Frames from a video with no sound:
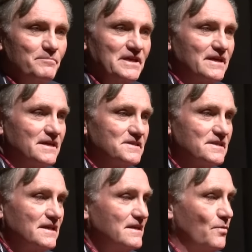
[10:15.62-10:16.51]

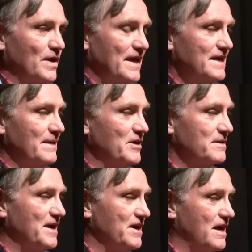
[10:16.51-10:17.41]
Because when I came out
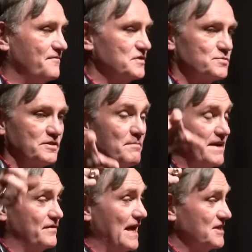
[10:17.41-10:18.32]
of my office with
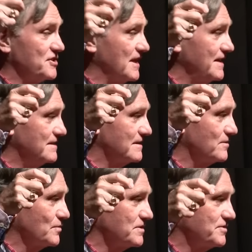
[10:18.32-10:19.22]
my flashlight that
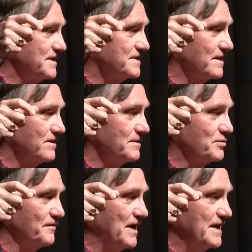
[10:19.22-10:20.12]
the World Trade Center had
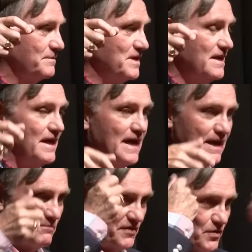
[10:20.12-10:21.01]
provided me
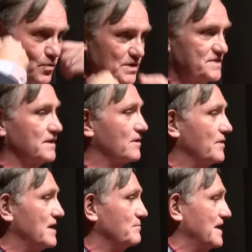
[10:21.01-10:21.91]
and the whistle
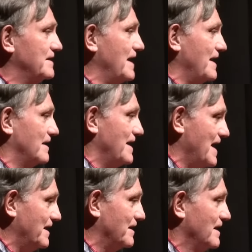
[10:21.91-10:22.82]
around my
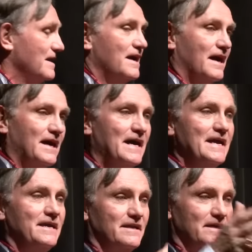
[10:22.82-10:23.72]
neck,
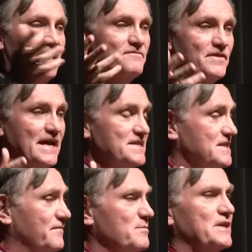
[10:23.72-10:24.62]
I
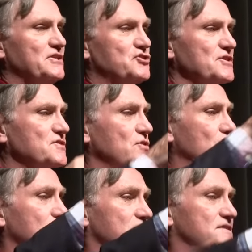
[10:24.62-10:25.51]
advised everybody just
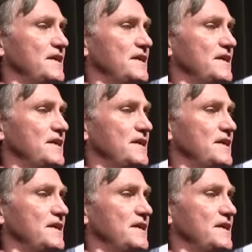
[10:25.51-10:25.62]
go to the